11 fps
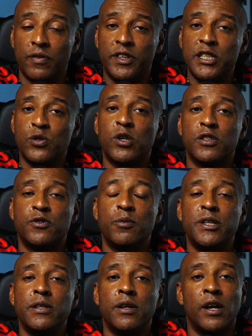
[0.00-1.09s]
this works for
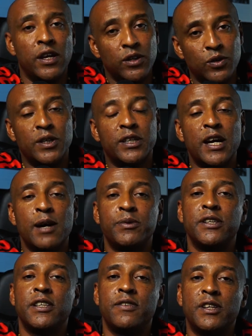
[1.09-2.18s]
me. You can copy
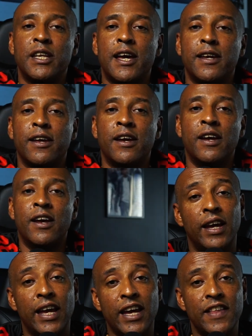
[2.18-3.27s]
it if you like.
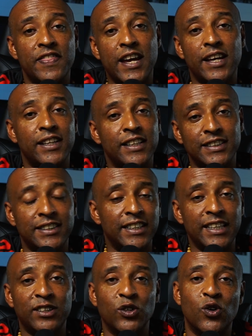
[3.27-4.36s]
And that is
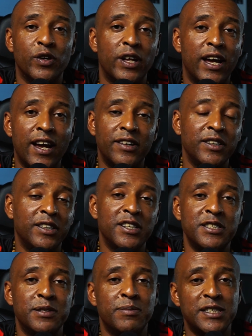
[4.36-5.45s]
it on how to
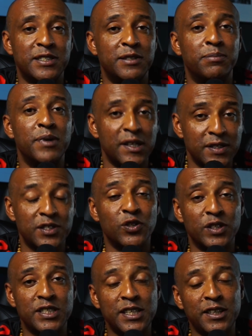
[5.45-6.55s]
customize the buttons on
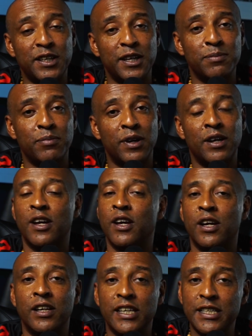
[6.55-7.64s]
the ZCAM.
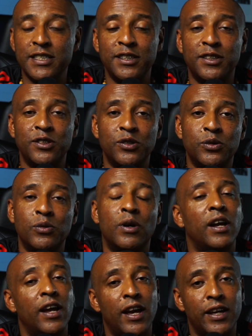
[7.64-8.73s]
Easy to do,
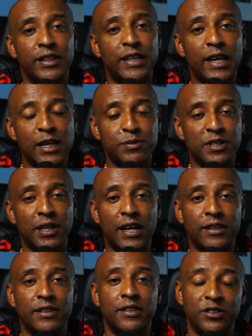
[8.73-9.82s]
and it helps a
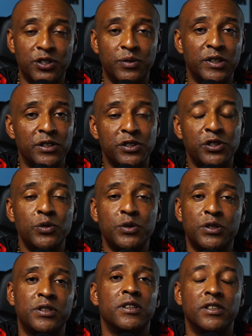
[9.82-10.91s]
lot during your
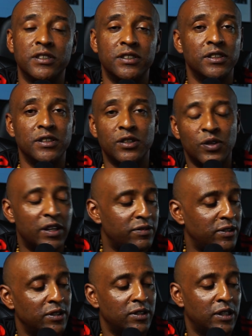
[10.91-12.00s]
shoots, because you don't have
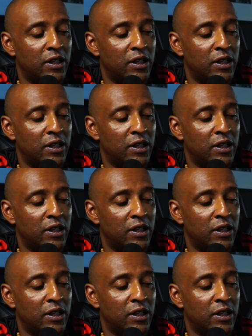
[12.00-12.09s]
to